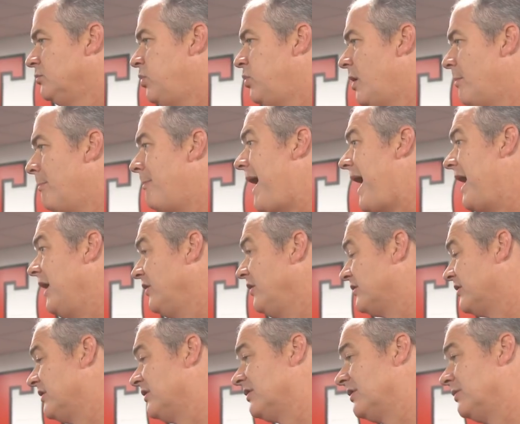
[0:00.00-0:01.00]
But
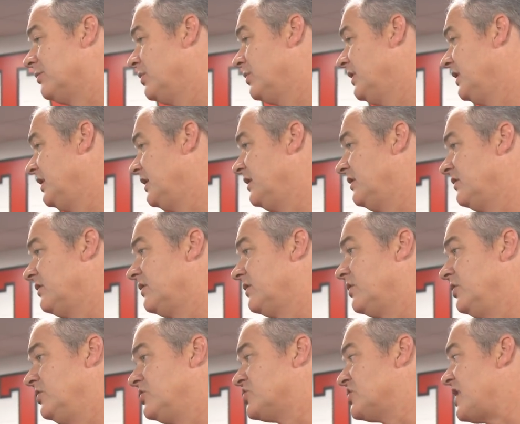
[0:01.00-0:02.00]
Miles is a really
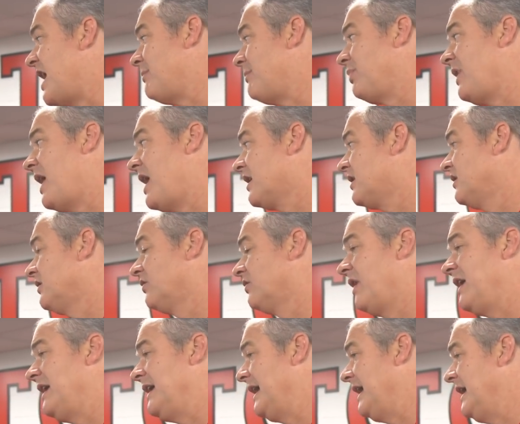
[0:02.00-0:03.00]
good shot blocker,
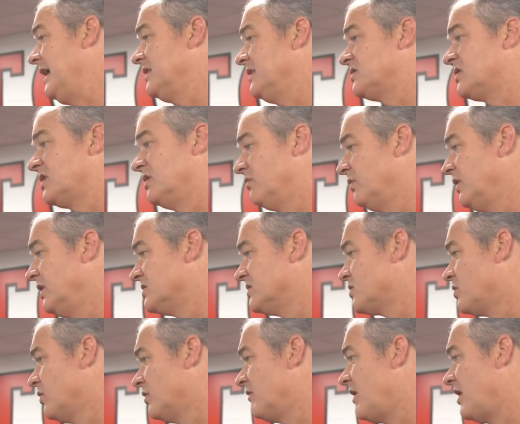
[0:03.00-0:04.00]
great hands, can really
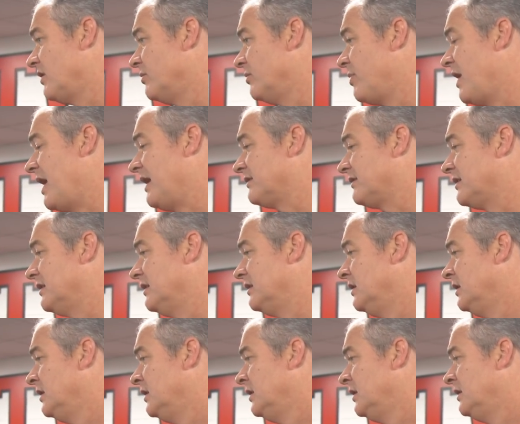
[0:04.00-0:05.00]
score around the basket,
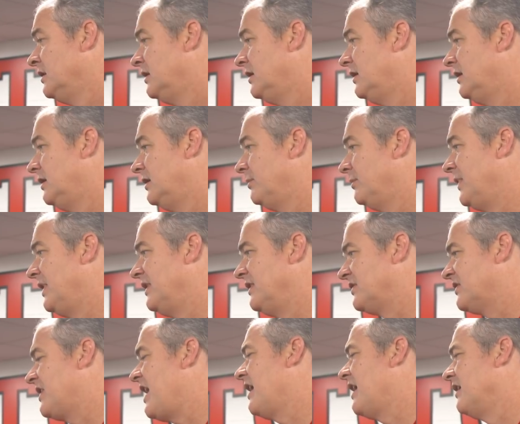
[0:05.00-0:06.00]
and
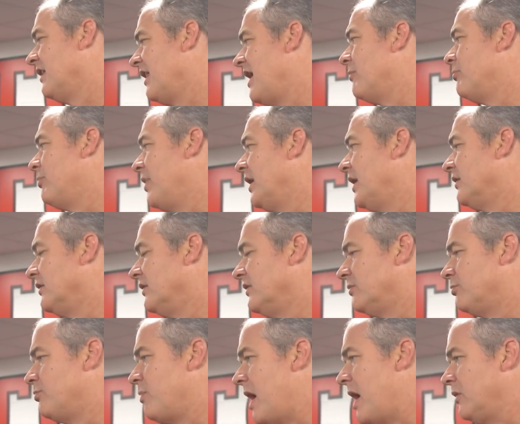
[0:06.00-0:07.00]
has gotten a lot better.
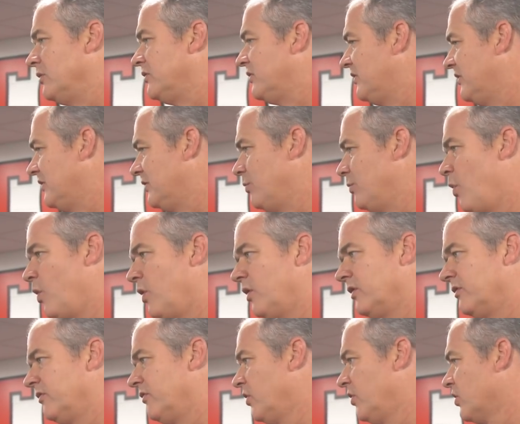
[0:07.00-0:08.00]
His bounce is more,
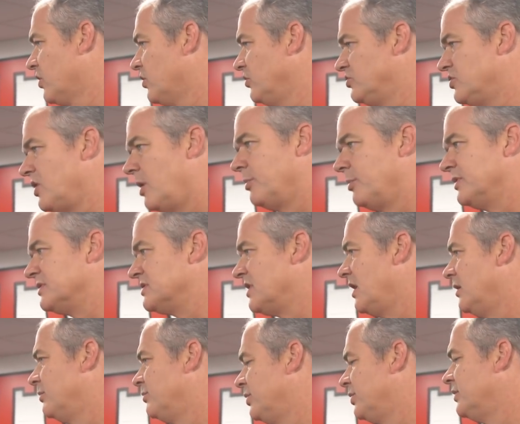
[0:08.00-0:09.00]
his vertical jump is
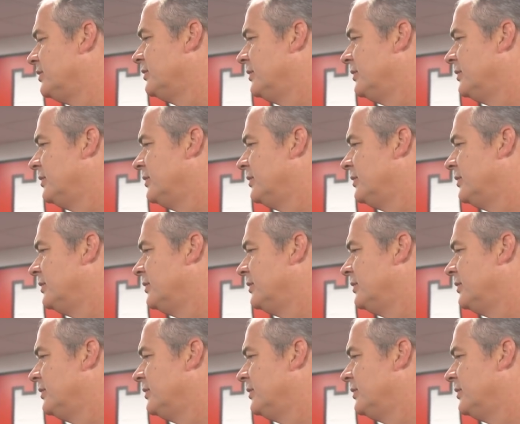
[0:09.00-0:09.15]
up.